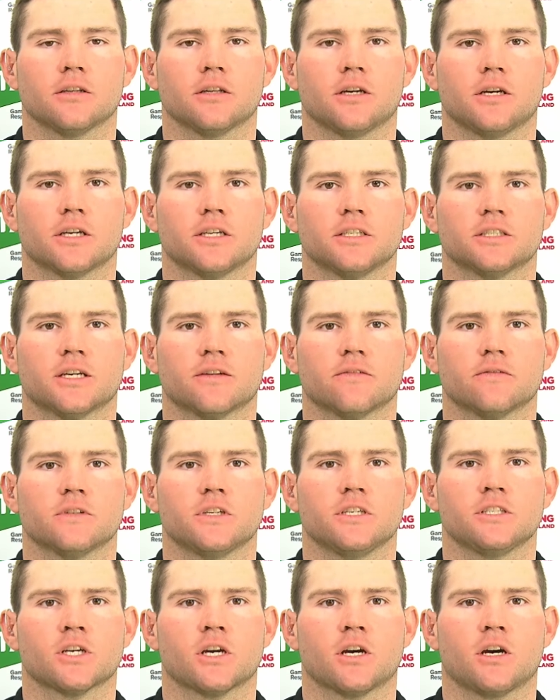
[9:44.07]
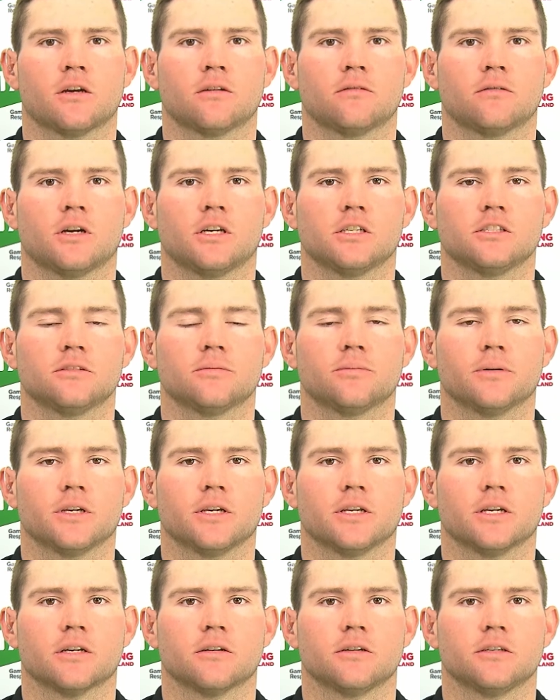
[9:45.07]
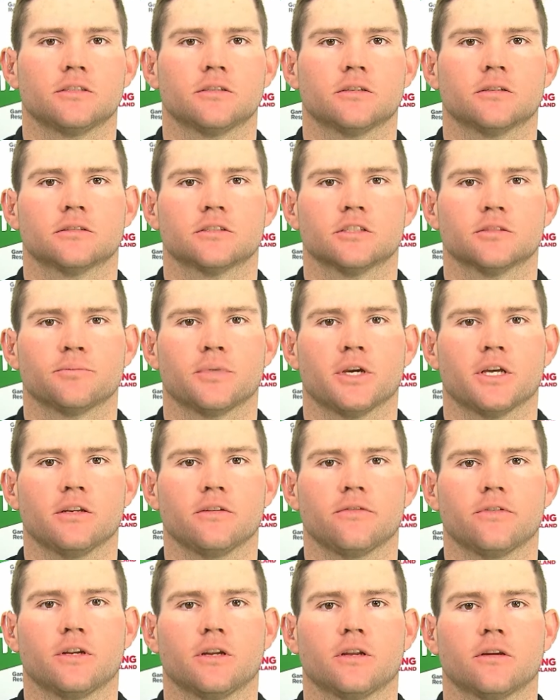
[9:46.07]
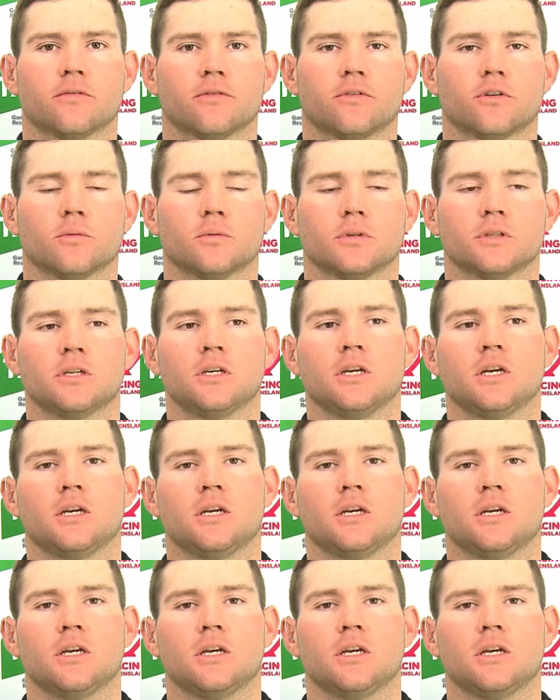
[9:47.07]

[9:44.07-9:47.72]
Like, he's having these hard runs, but, you know, he's just benefiting from it.